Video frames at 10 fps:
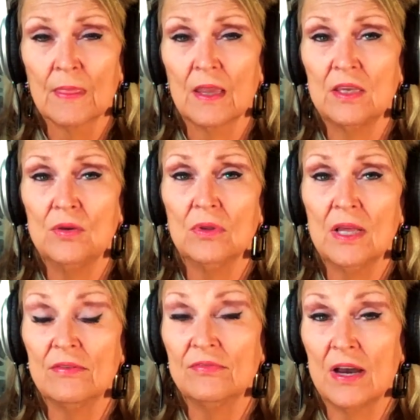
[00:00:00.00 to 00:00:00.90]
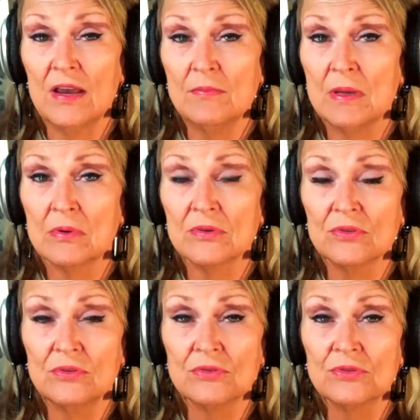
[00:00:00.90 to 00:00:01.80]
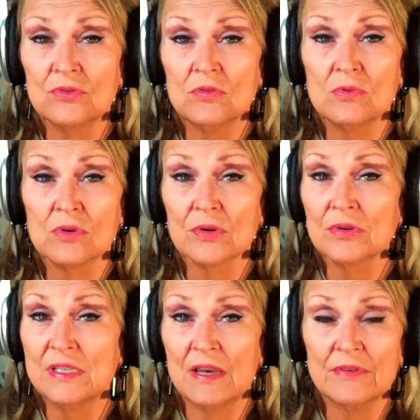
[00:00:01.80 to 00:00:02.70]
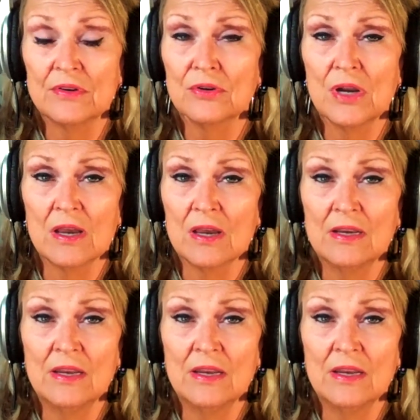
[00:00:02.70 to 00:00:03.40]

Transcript: You will have 5 members on your school board, or 7 or 9.